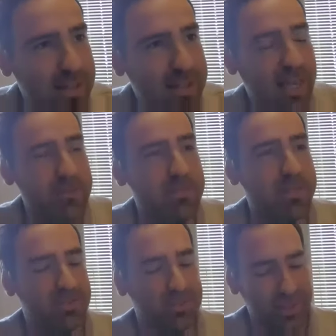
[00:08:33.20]
they came
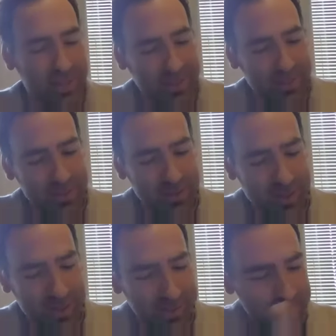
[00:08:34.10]
in and sort
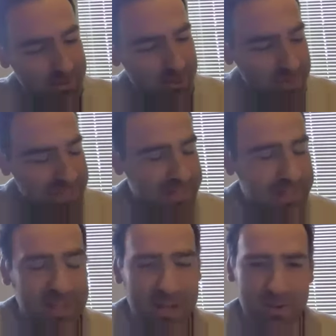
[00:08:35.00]
of they got me to
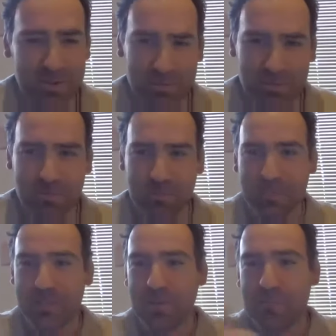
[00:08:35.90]
sit down on the
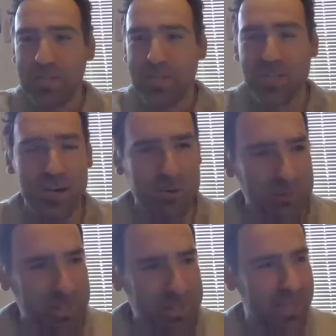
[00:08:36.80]
sort of big chair on
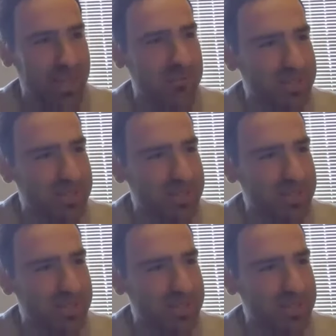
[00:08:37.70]
the big table.